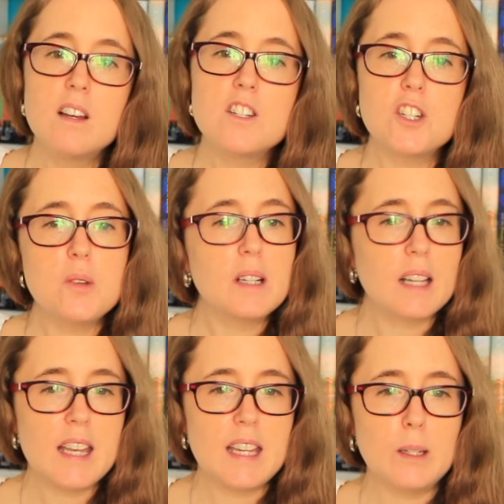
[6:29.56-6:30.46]
do you
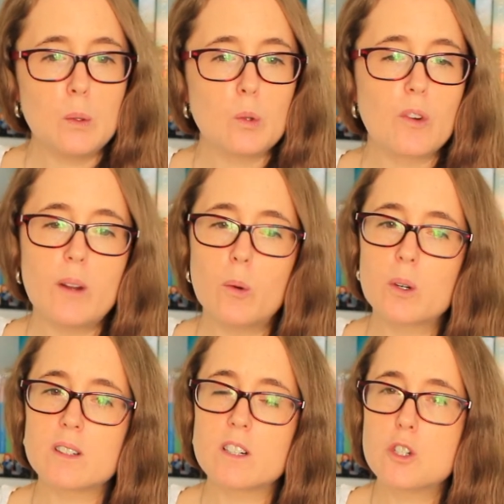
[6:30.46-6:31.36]
clean or
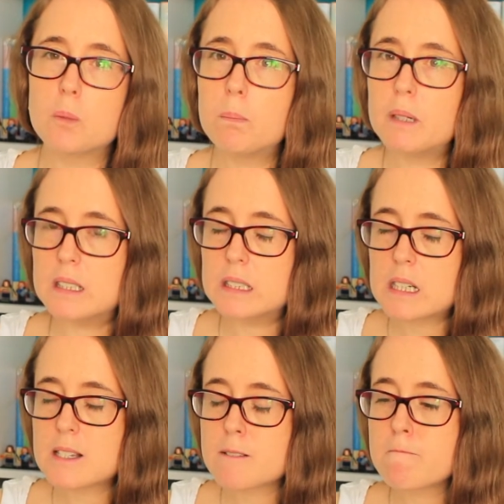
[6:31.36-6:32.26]
reorganise your
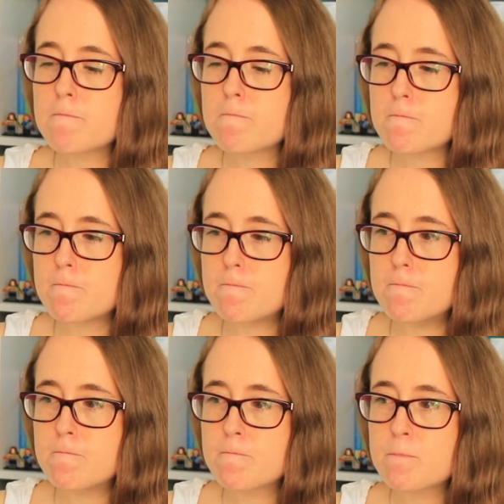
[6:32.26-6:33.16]
books?
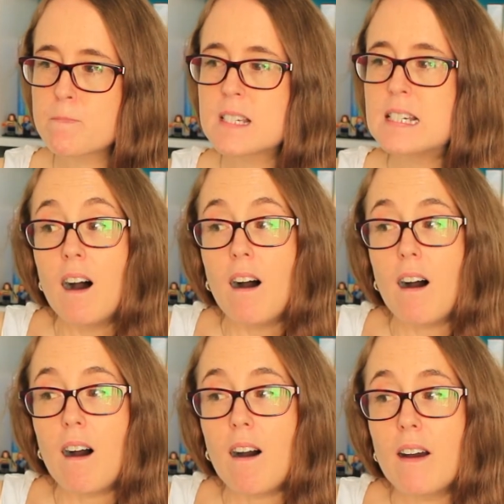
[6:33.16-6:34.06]

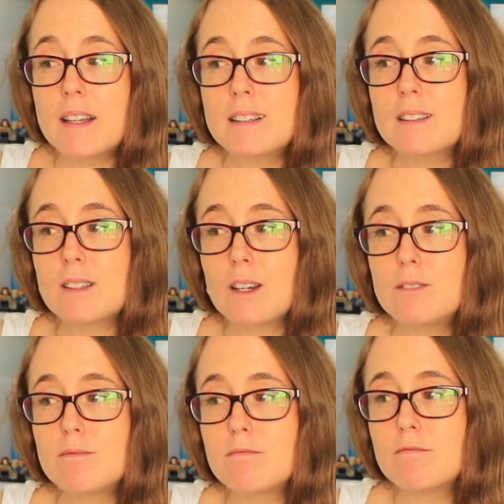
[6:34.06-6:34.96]
I
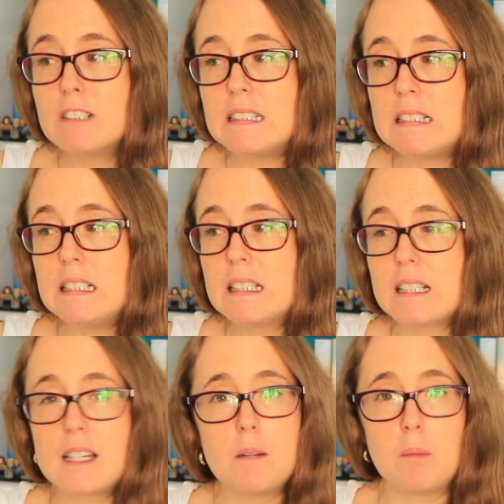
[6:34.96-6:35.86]
don't really
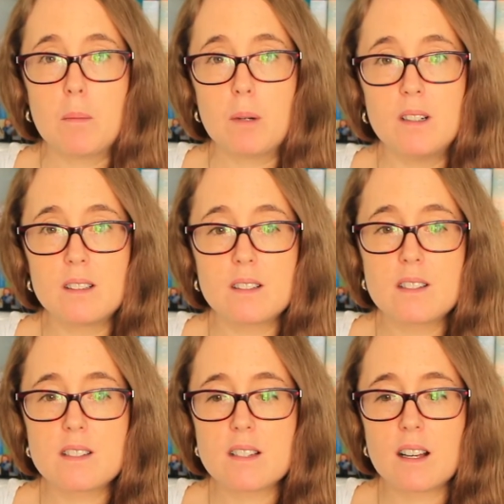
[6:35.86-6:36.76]
clean my
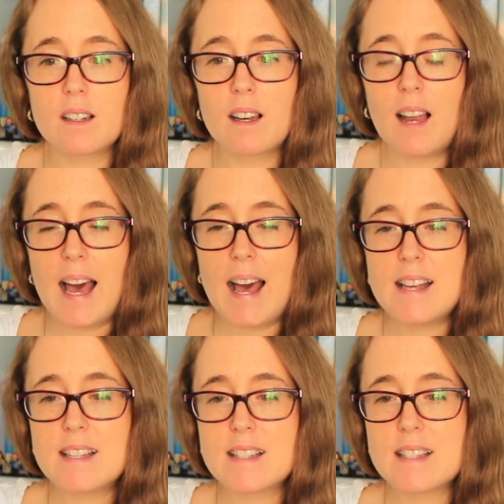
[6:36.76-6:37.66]
books
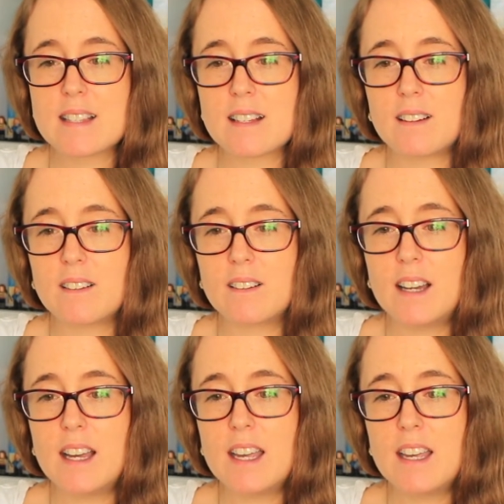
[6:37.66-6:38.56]
unless
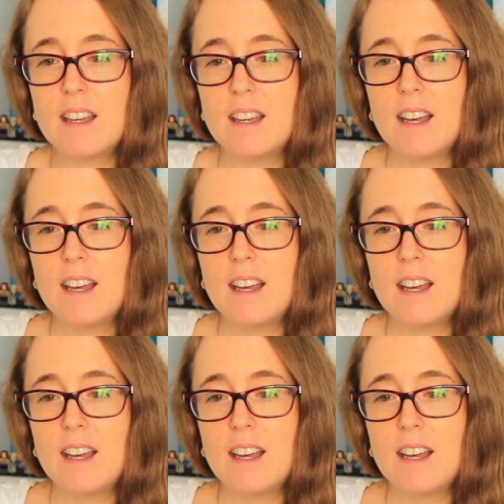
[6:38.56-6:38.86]
I